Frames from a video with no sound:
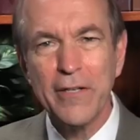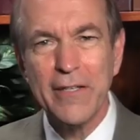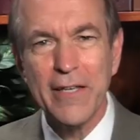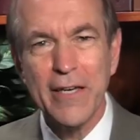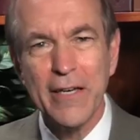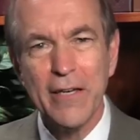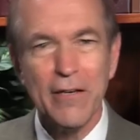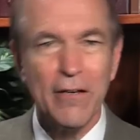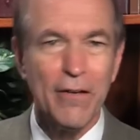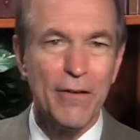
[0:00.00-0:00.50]
to
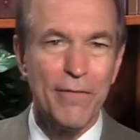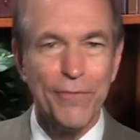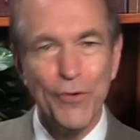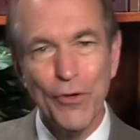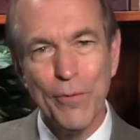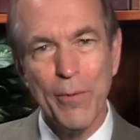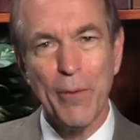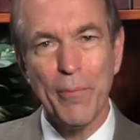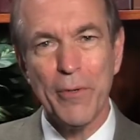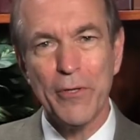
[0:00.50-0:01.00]
take a
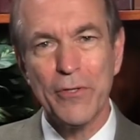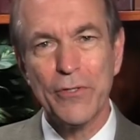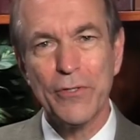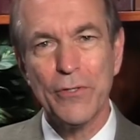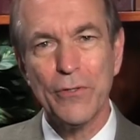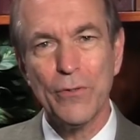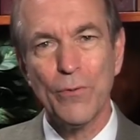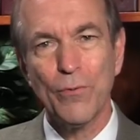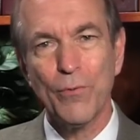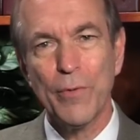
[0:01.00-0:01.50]
few moments
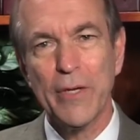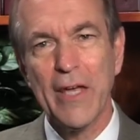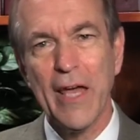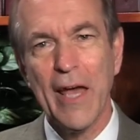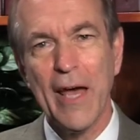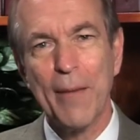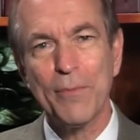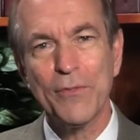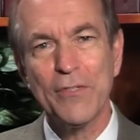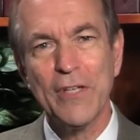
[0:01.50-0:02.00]
to
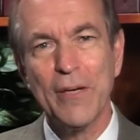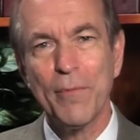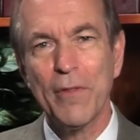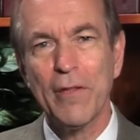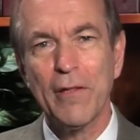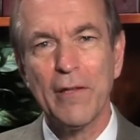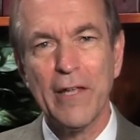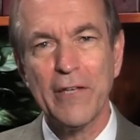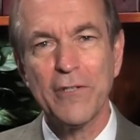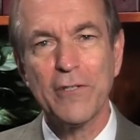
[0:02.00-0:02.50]
recap some of
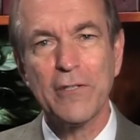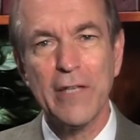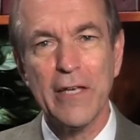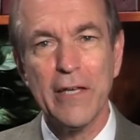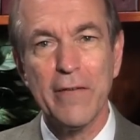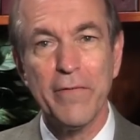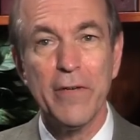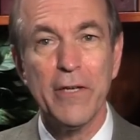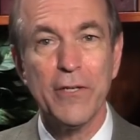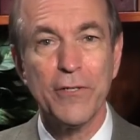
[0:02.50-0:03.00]
the
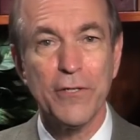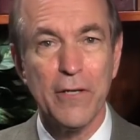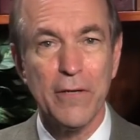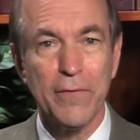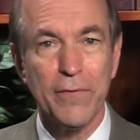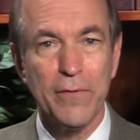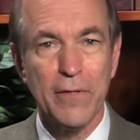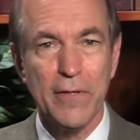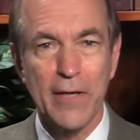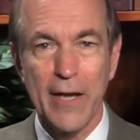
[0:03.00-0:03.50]
legislative
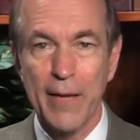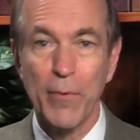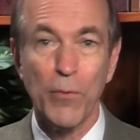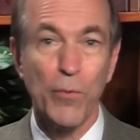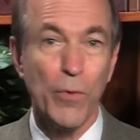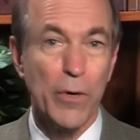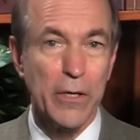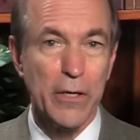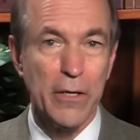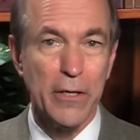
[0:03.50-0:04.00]
initiatives that I've been
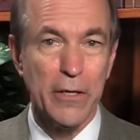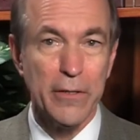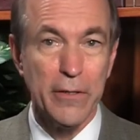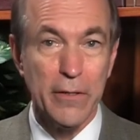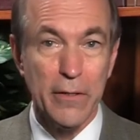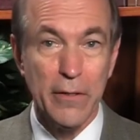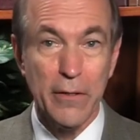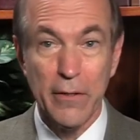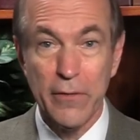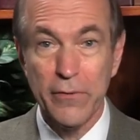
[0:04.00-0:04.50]
working on
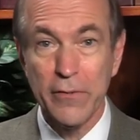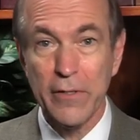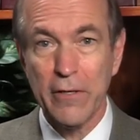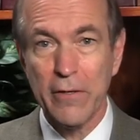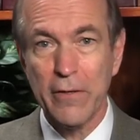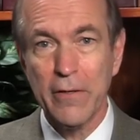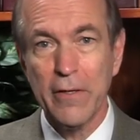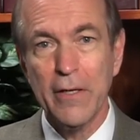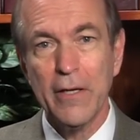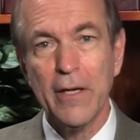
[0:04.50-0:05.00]
this
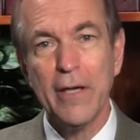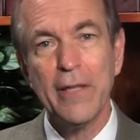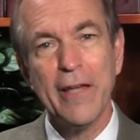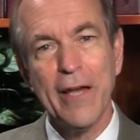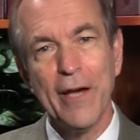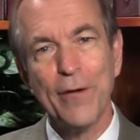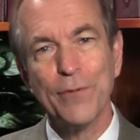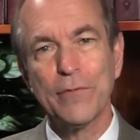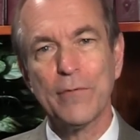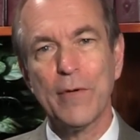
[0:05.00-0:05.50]
year in the
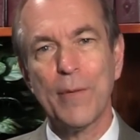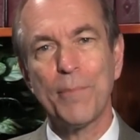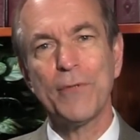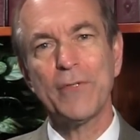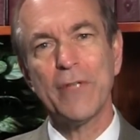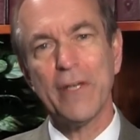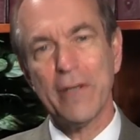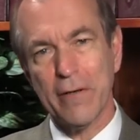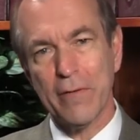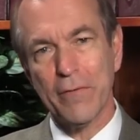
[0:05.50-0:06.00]
House of
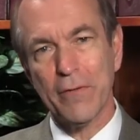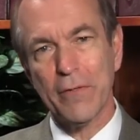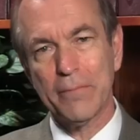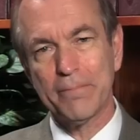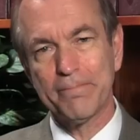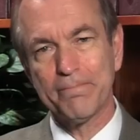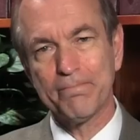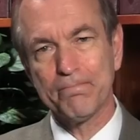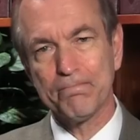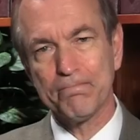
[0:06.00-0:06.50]
Representatives.
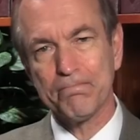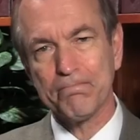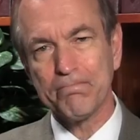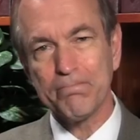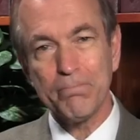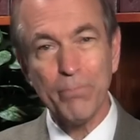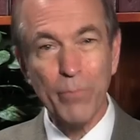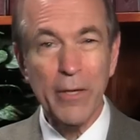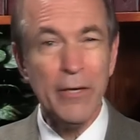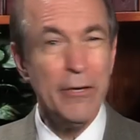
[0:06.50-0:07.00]

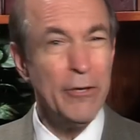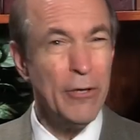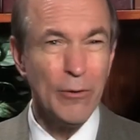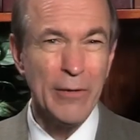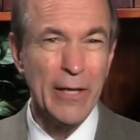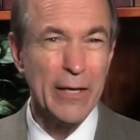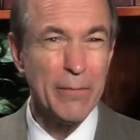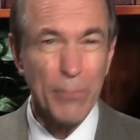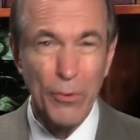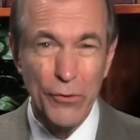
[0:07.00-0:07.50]
You know,
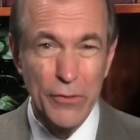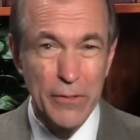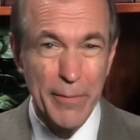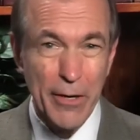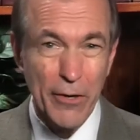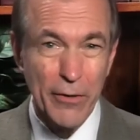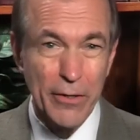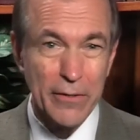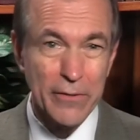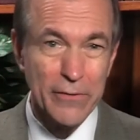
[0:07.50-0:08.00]
like most
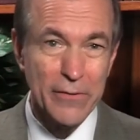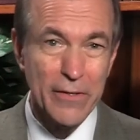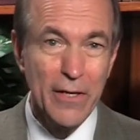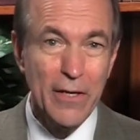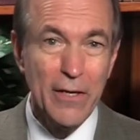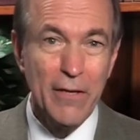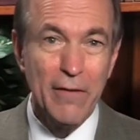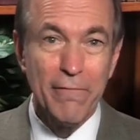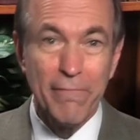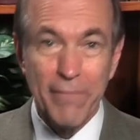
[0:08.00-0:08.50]
Americans,
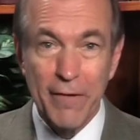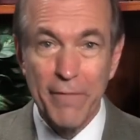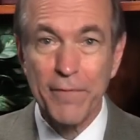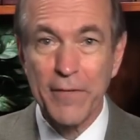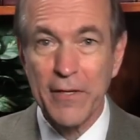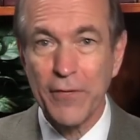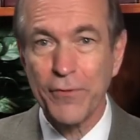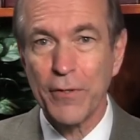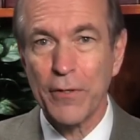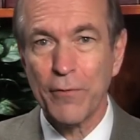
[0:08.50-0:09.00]
5th
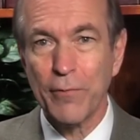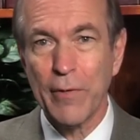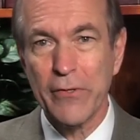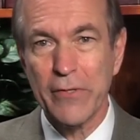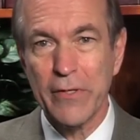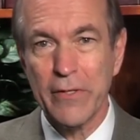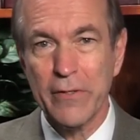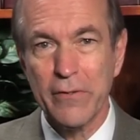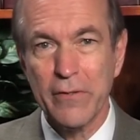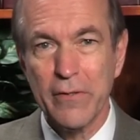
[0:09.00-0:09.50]
District
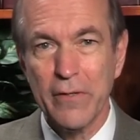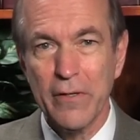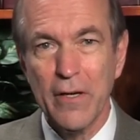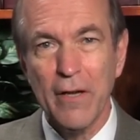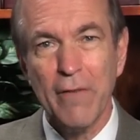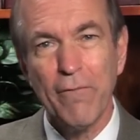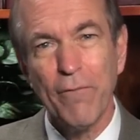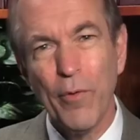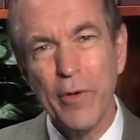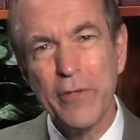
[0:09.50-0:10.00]
residents
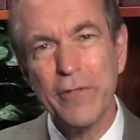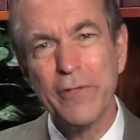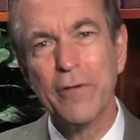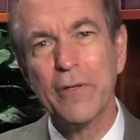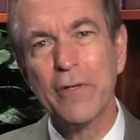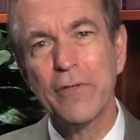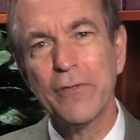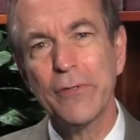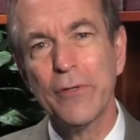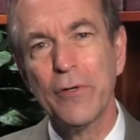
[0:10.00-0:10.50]
voiced their
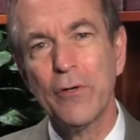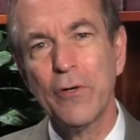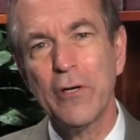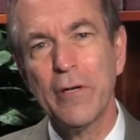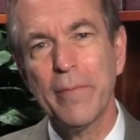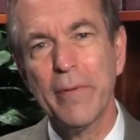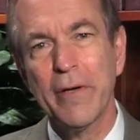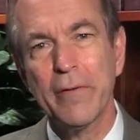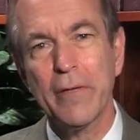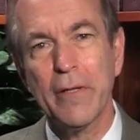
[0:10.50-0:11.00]
concern
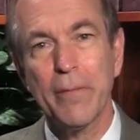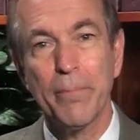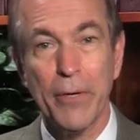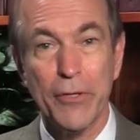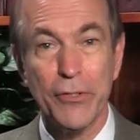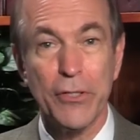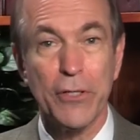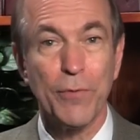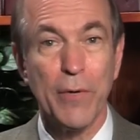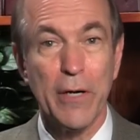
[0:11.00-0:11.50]
about the
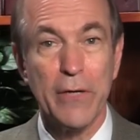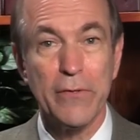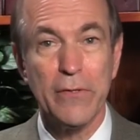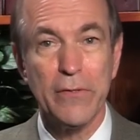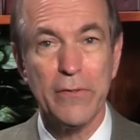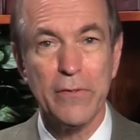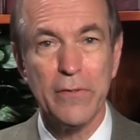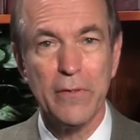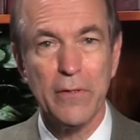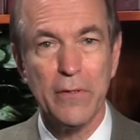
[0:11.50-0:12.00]
budget
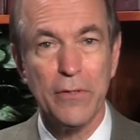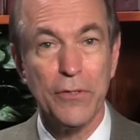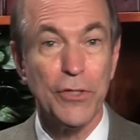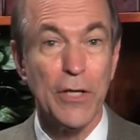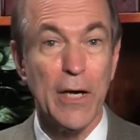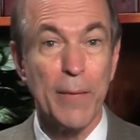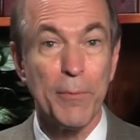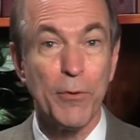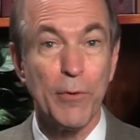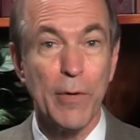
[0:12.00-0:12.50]
crisis,
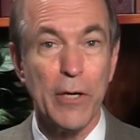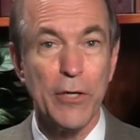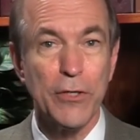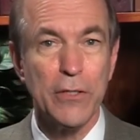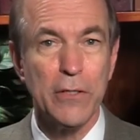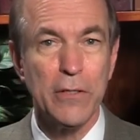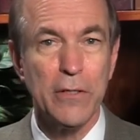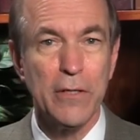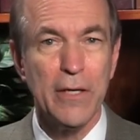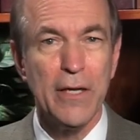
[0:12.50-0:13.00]
job
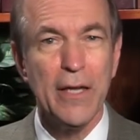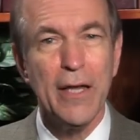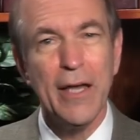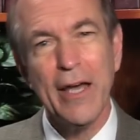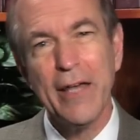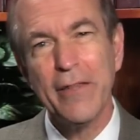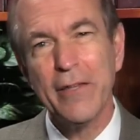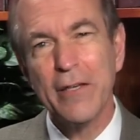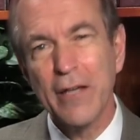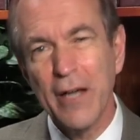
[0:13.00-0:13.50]
creation,
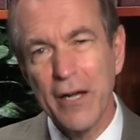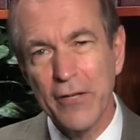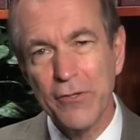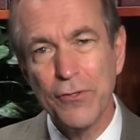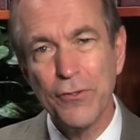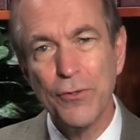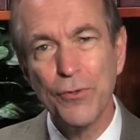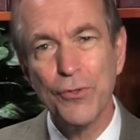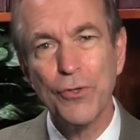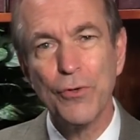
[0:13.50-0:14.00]
and the
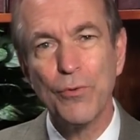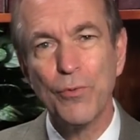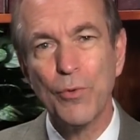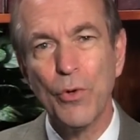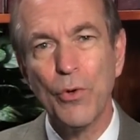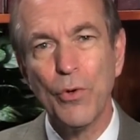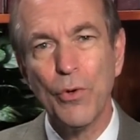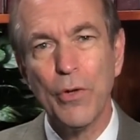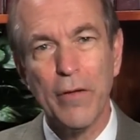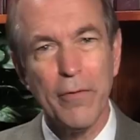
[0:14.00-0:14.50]
constitutional
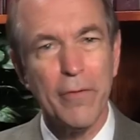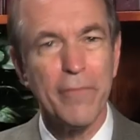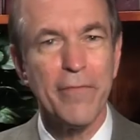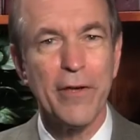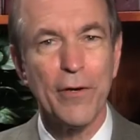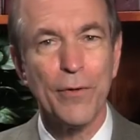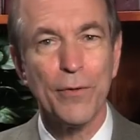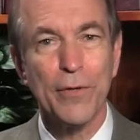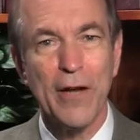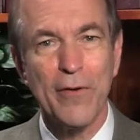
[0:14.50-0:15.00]
role of the
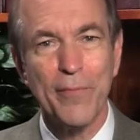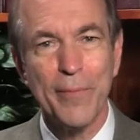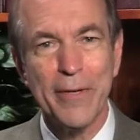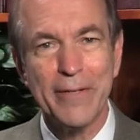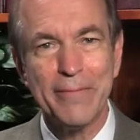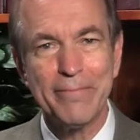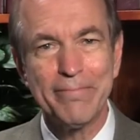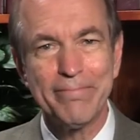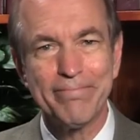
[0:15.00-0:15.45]
federal government.